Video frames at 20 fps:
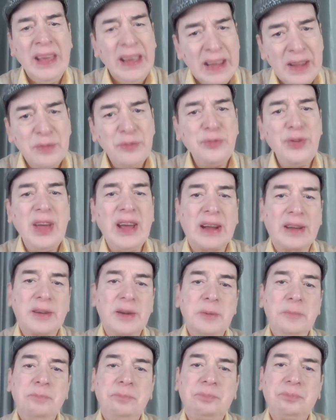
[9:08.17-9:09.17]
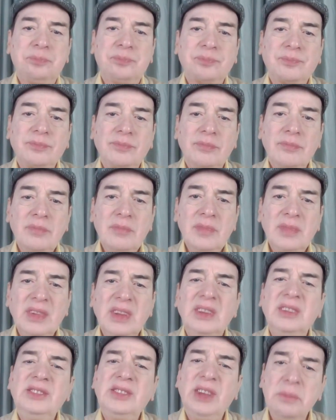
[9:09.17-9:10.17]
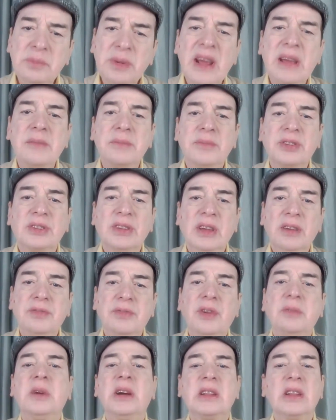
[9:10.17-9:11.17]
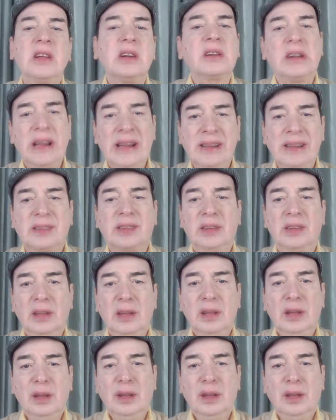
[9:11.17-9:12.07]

In fact, sometimes if a mother tells,